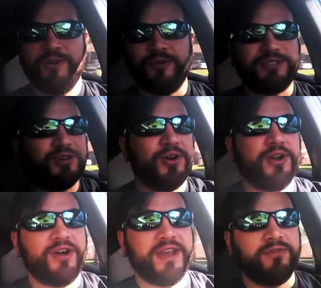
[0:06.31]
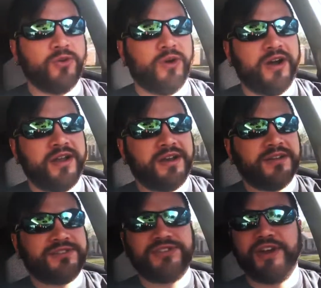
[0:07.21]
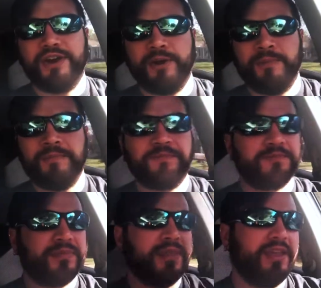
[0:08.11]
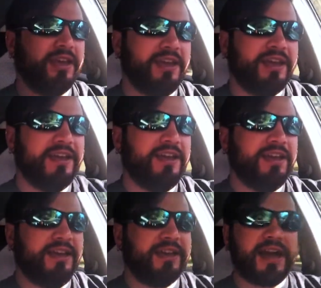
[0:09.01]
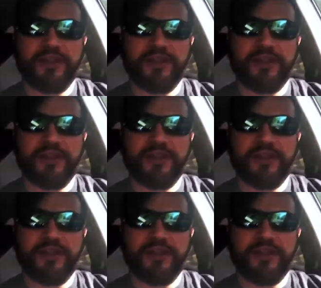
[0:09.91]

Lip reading: What's going on, everyone? So, got a